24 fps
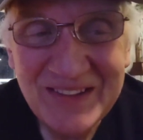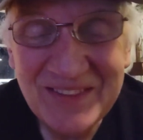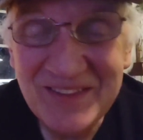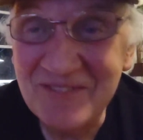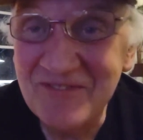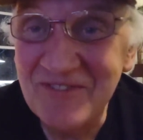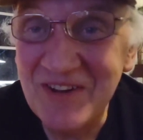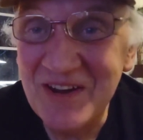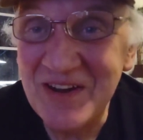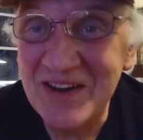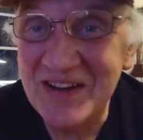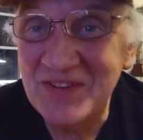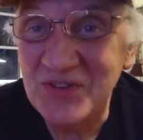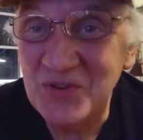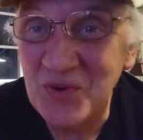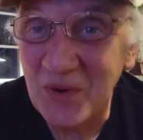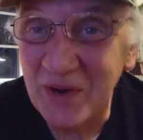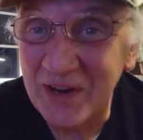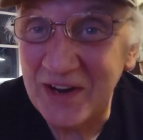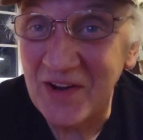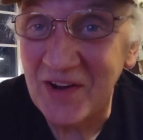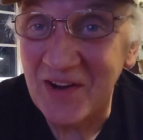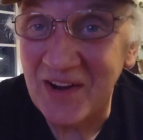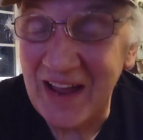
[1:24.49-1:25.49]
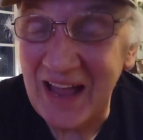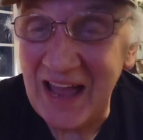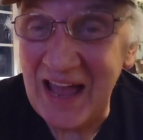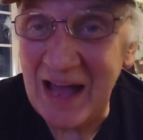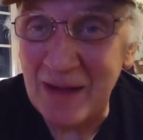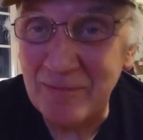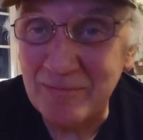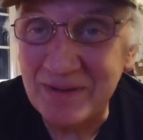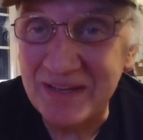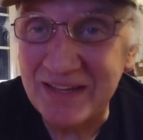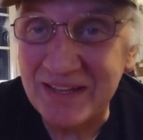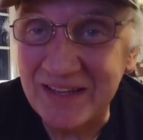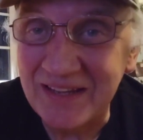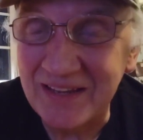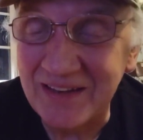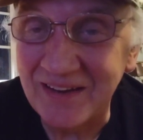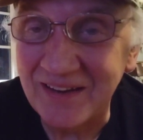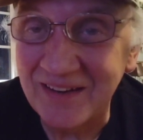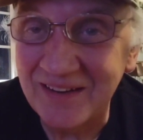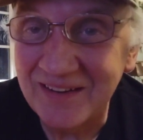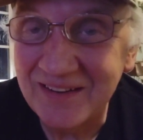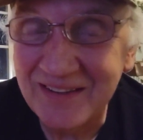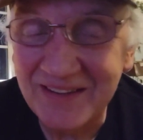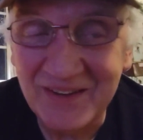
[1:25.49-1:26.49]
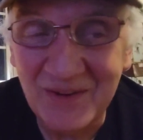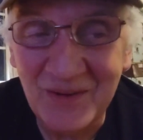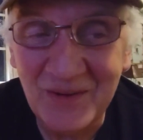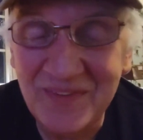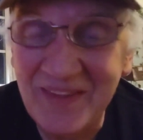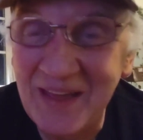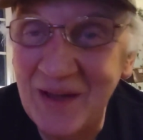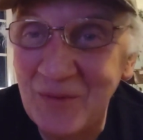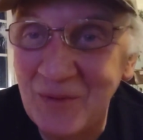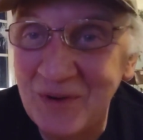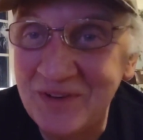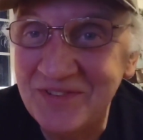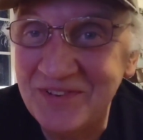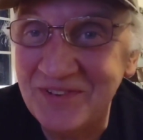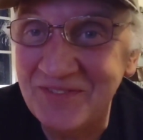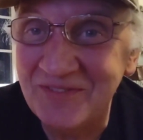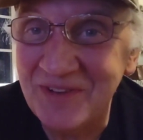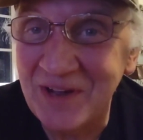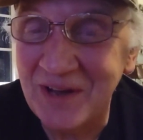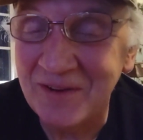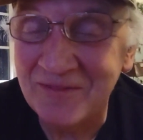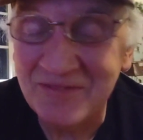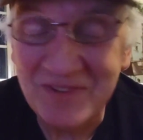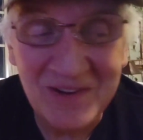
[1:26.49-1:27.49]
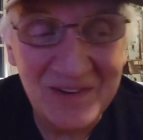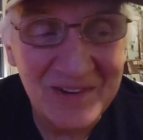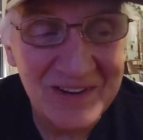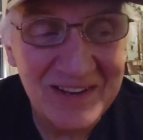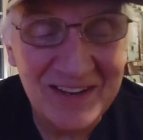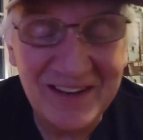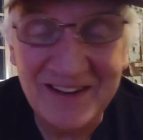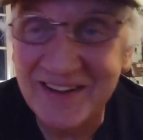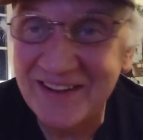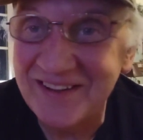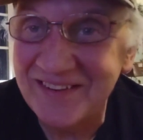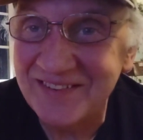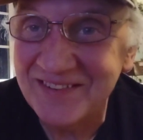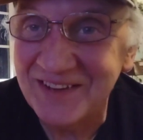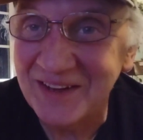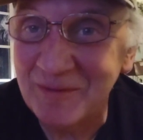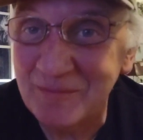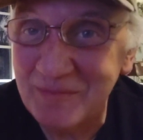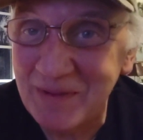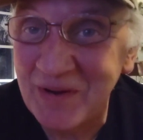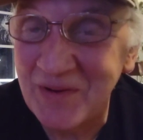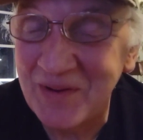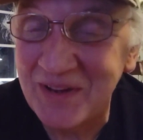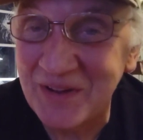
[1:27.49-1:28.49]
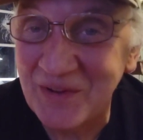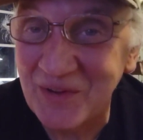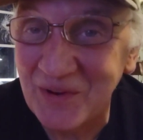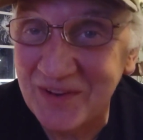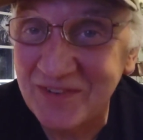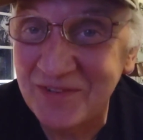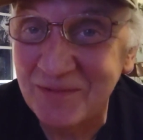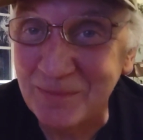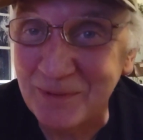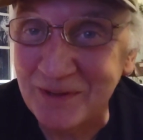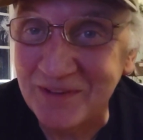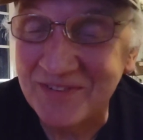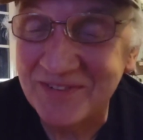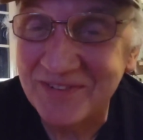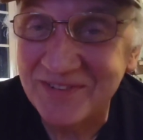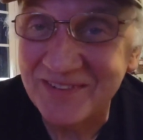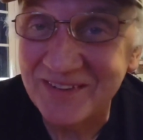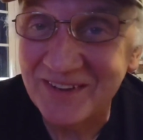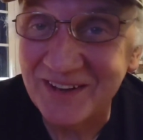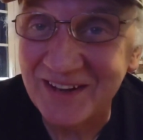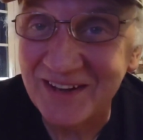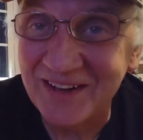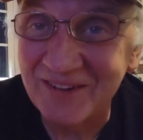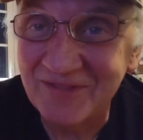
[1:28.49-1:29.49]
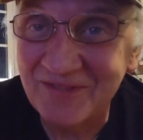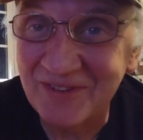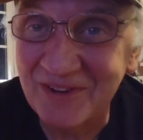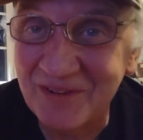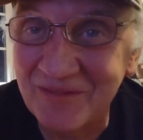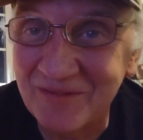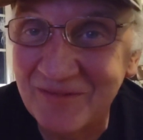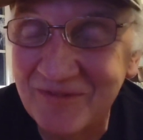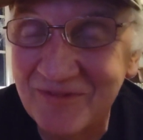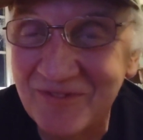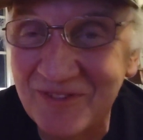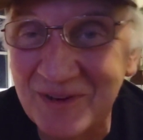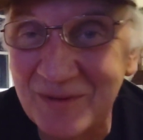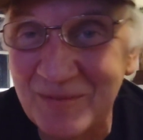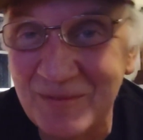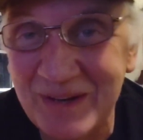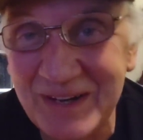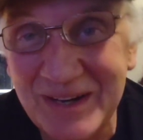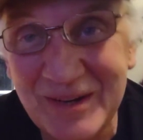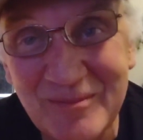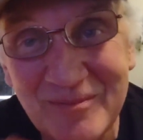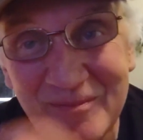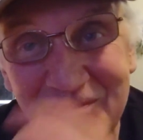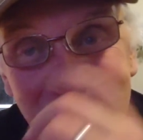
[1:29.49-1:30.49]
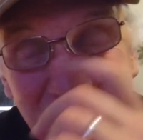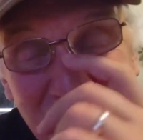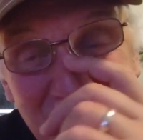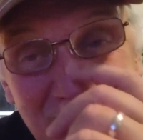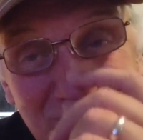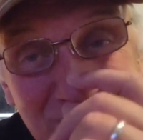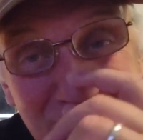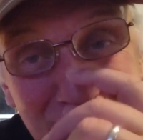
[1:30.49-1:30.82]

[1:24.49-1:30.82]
They're very trigger happy here, and that wasn't a very nice Merry Christmas from